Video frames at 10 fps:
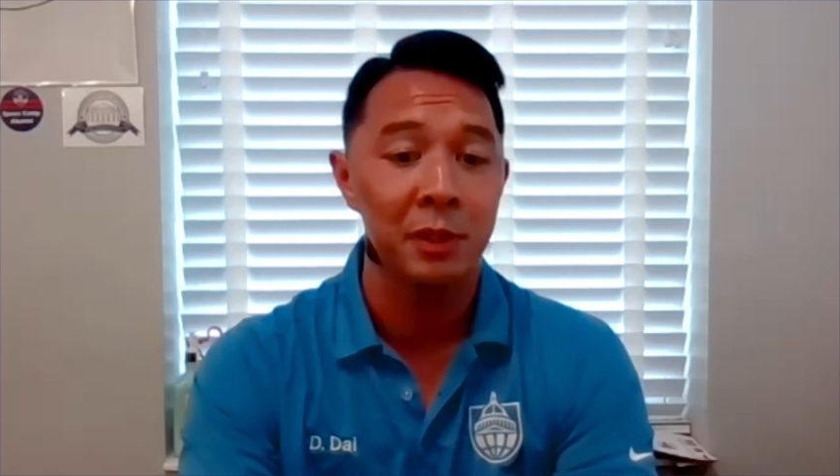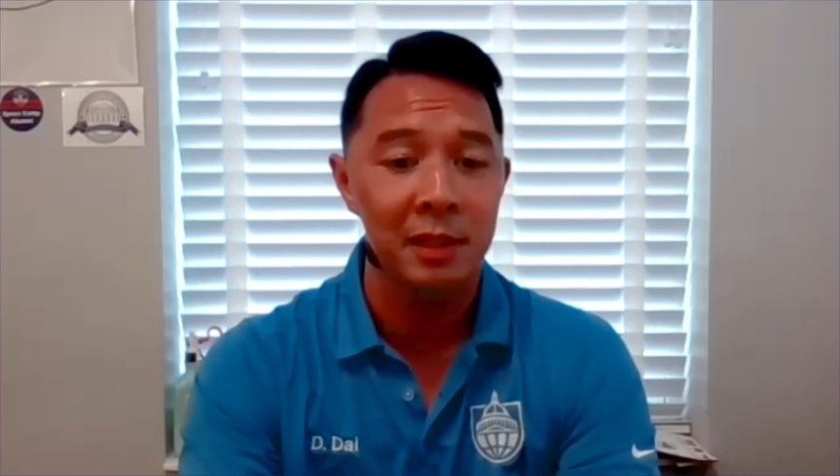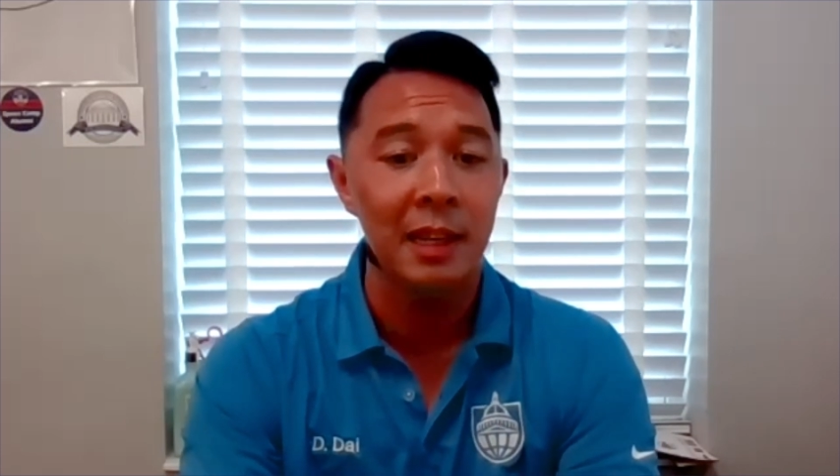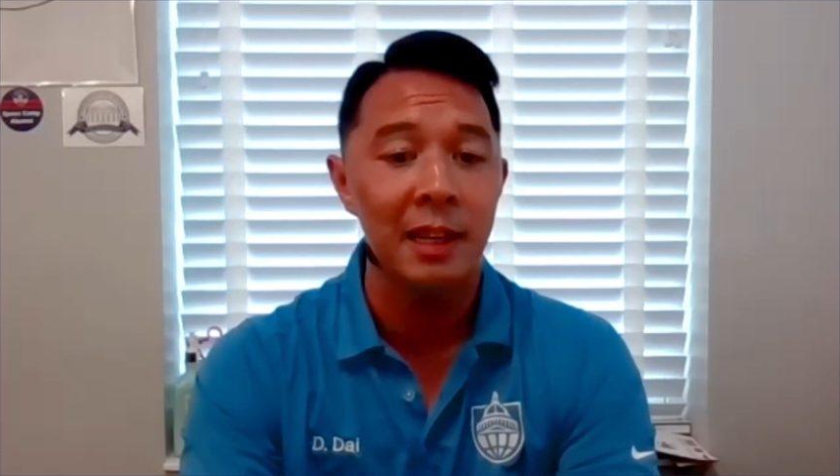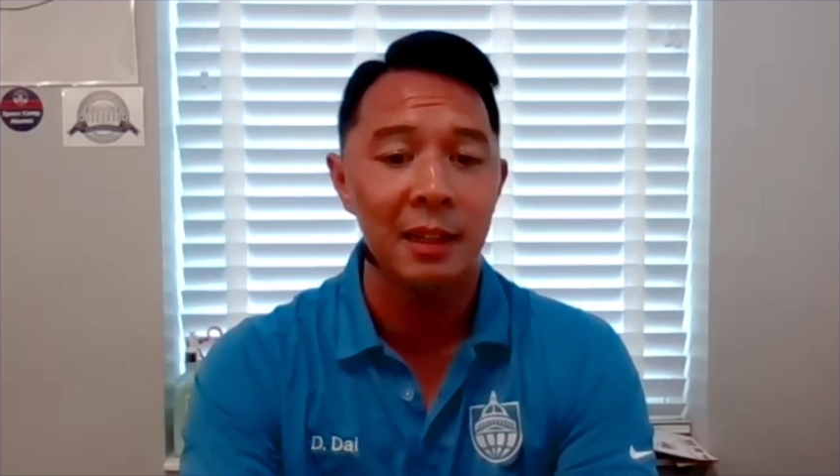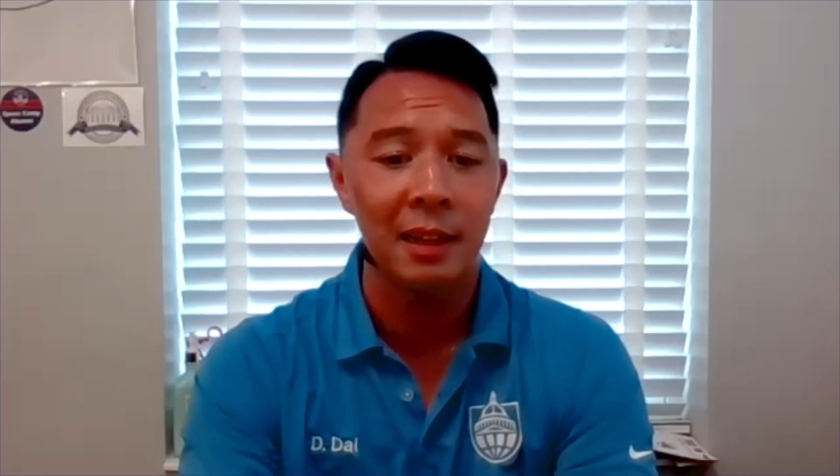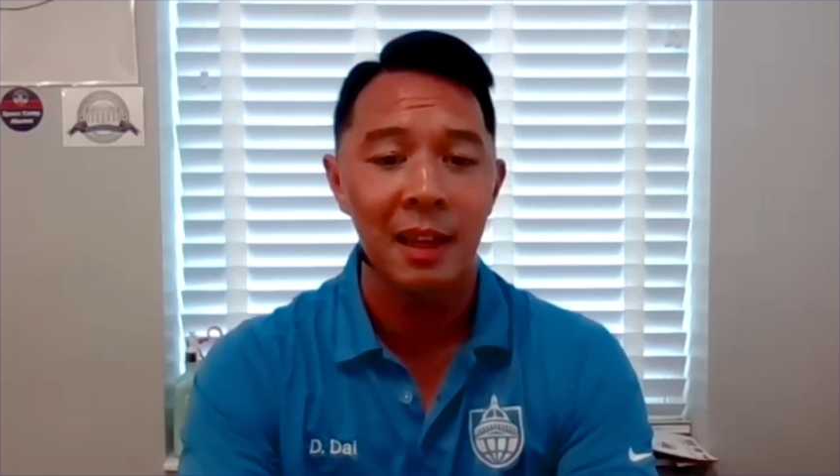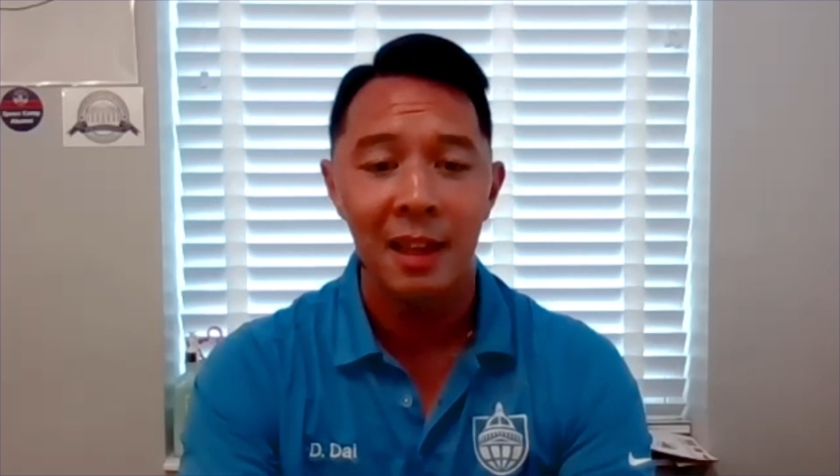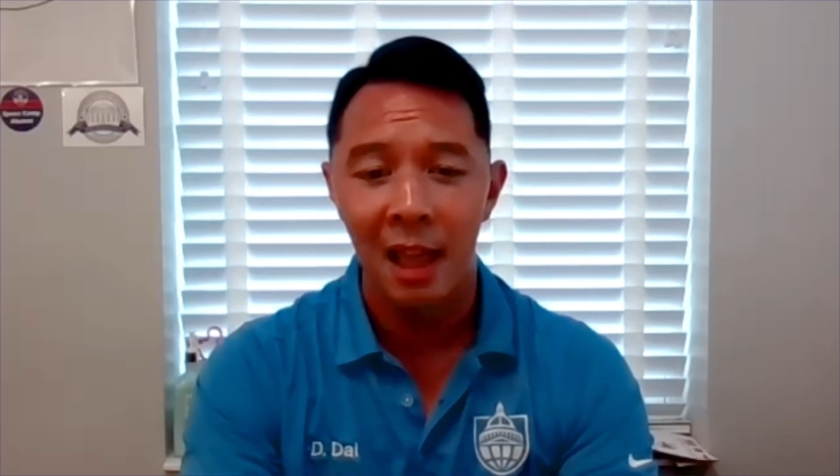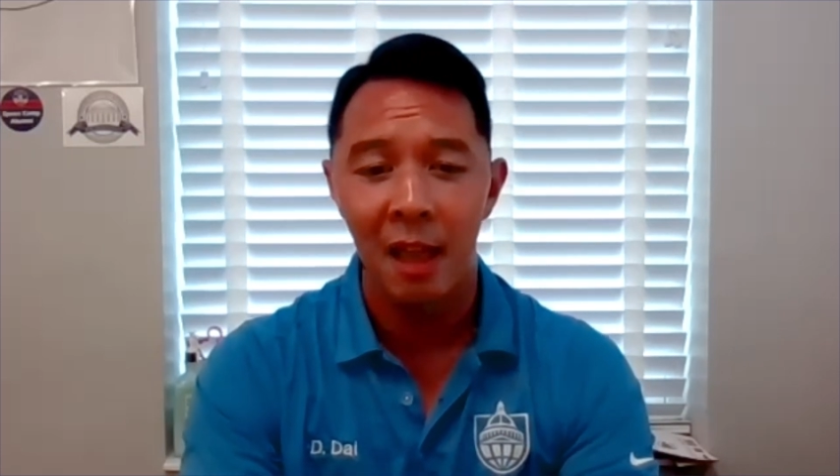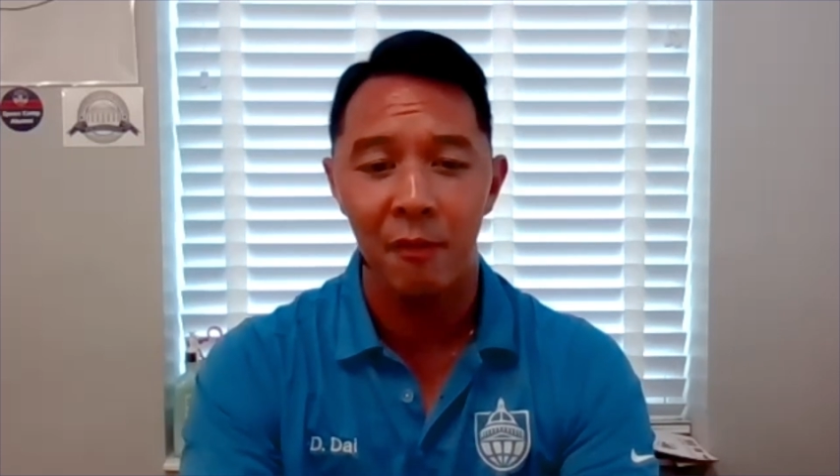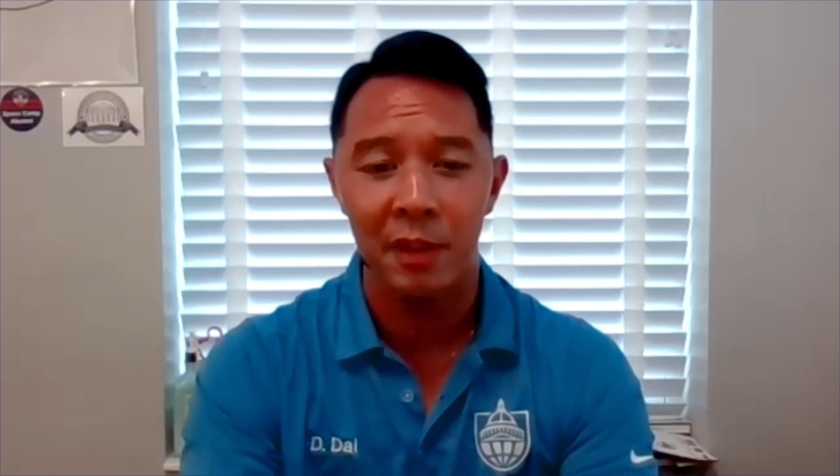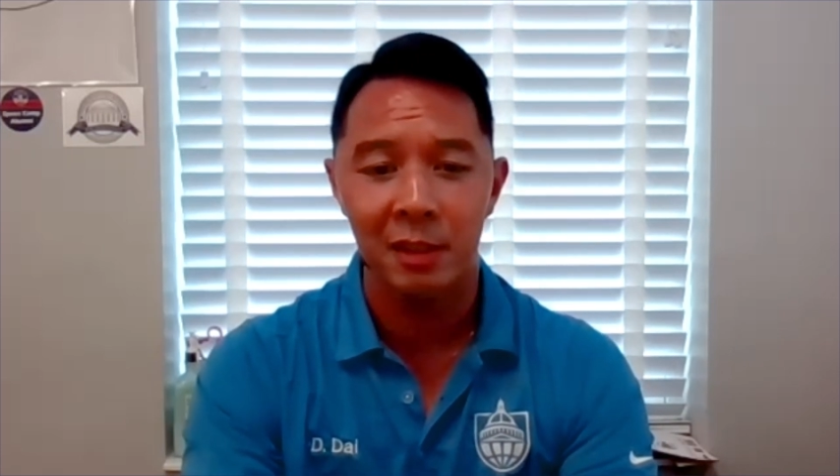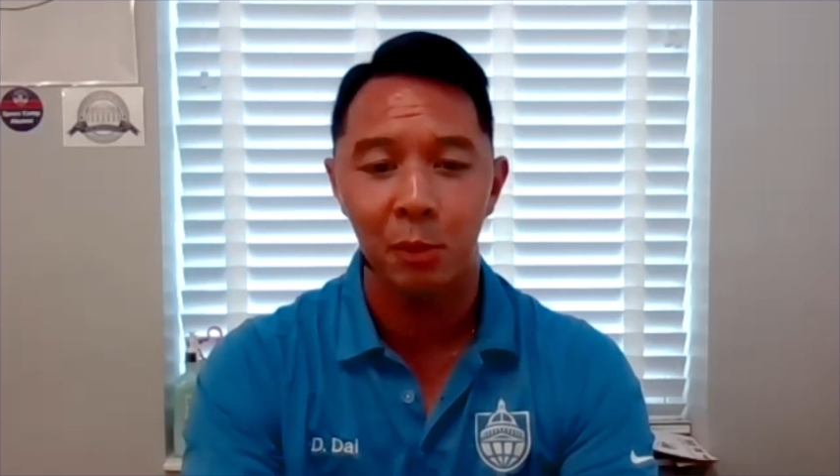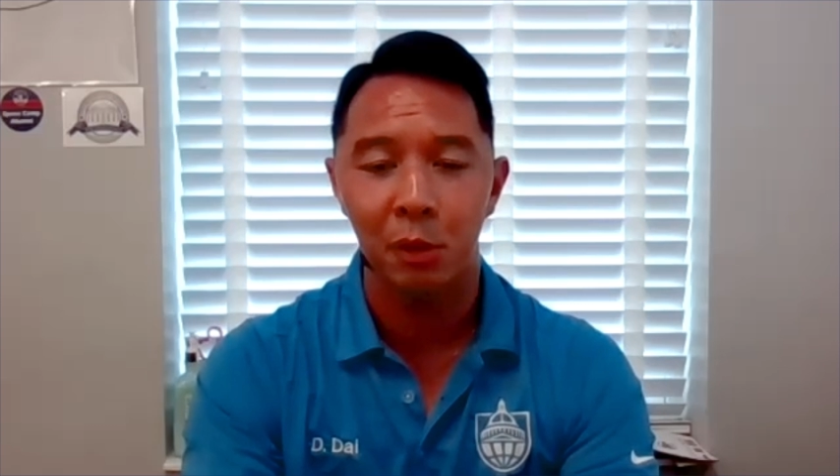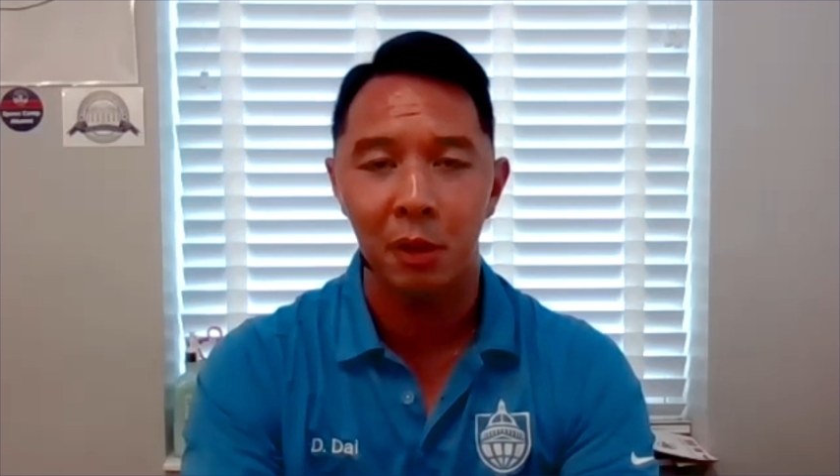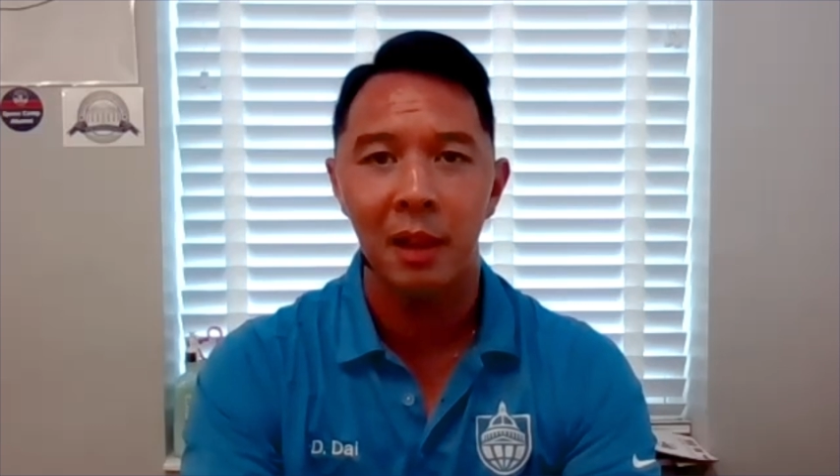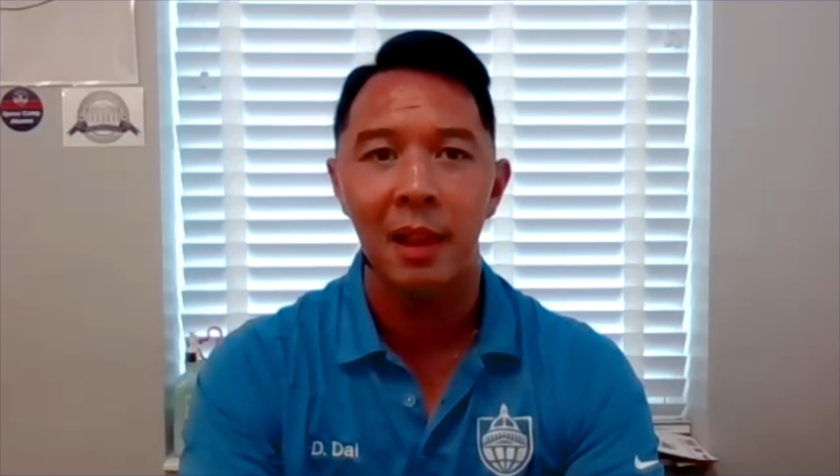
seen and visible.